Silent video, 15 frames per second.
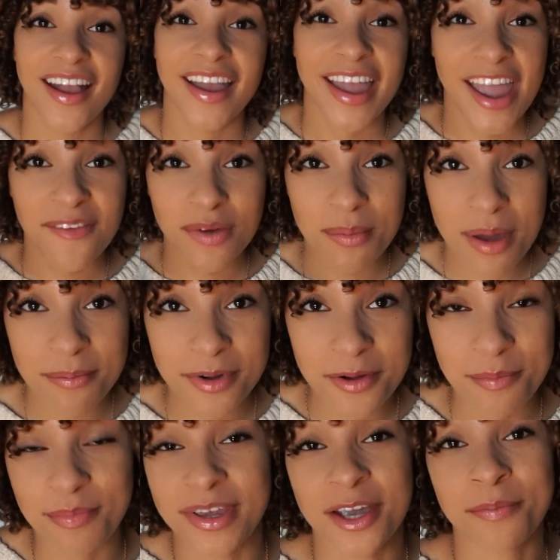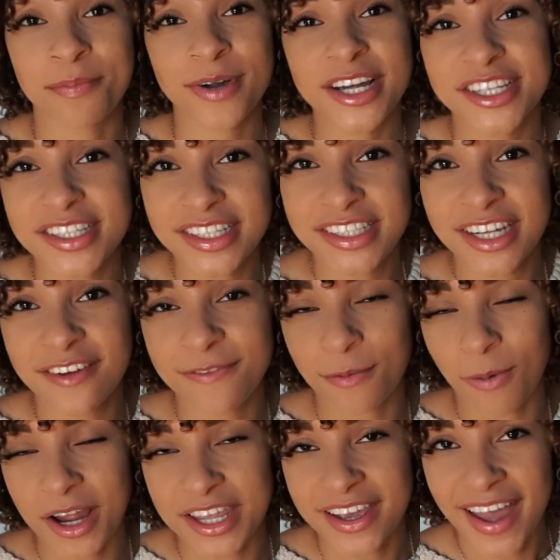And remember, be appreciative for
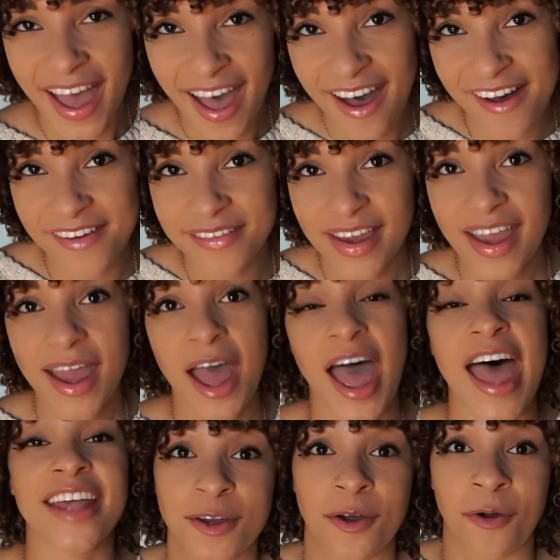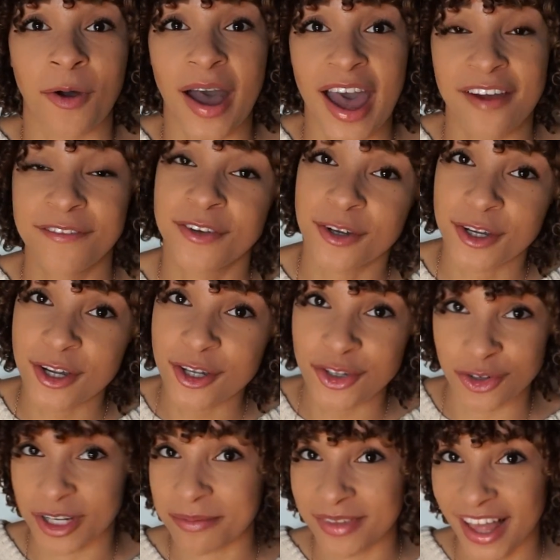what you have and go after your
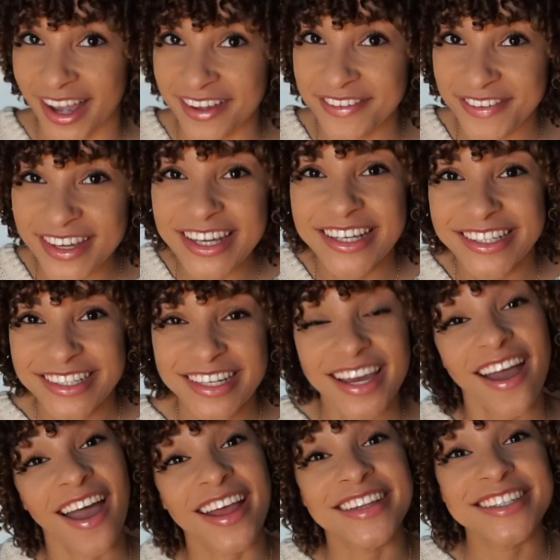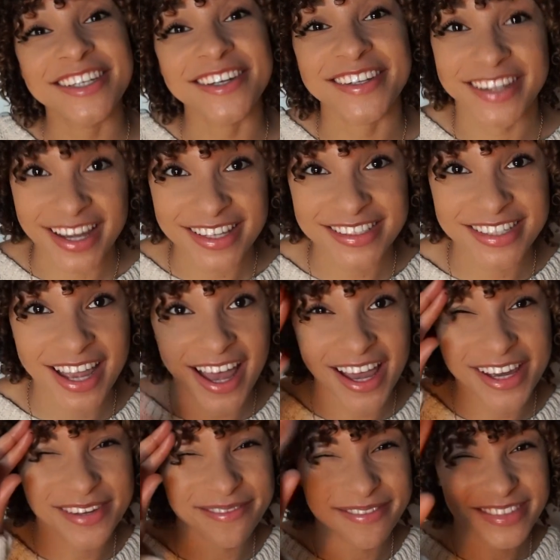dream life. Until next
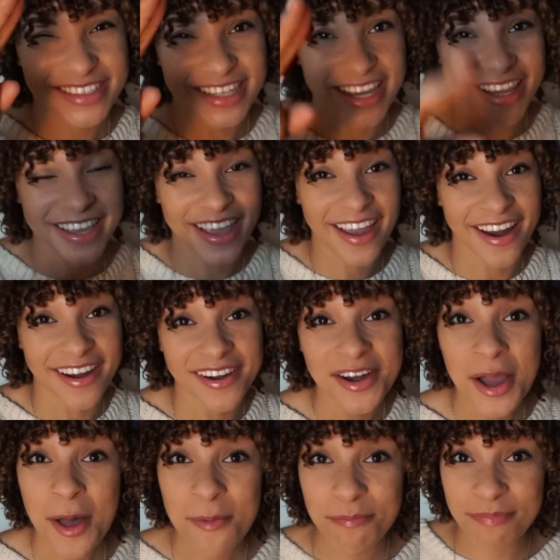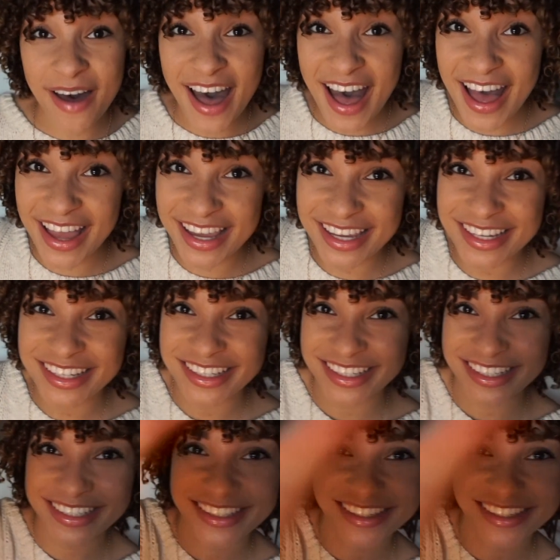time, take care. Bye.